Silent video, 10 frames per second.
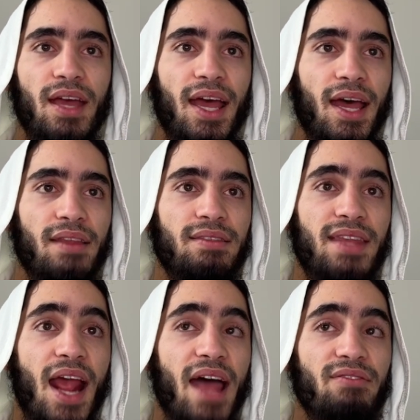And
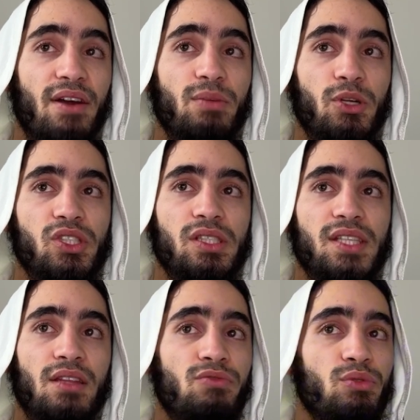they had very much
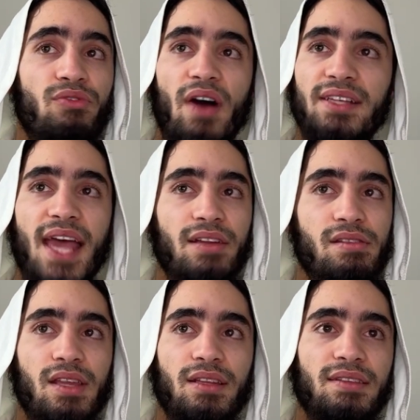incentive to find
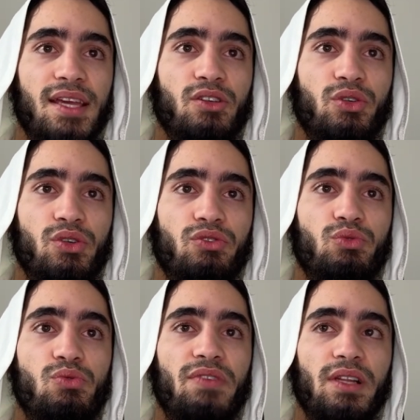anything that they could
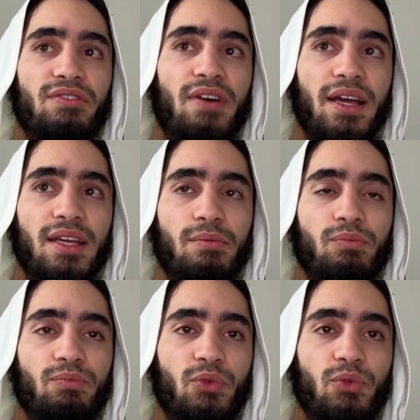to vilify him,